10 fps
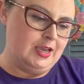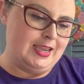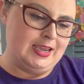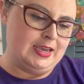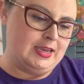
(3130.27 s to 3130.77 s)

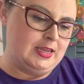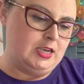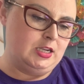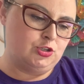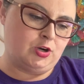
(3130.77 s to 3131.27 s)

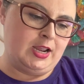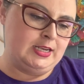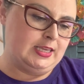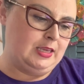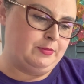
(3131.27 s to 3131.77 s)
and trying
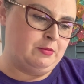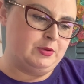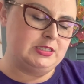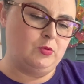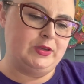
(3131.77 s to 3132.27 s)
to keep them
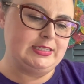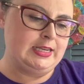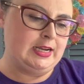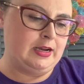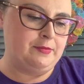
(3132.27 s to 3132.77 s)
busy. We
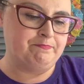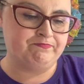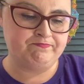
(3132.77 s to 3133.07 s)
did, um,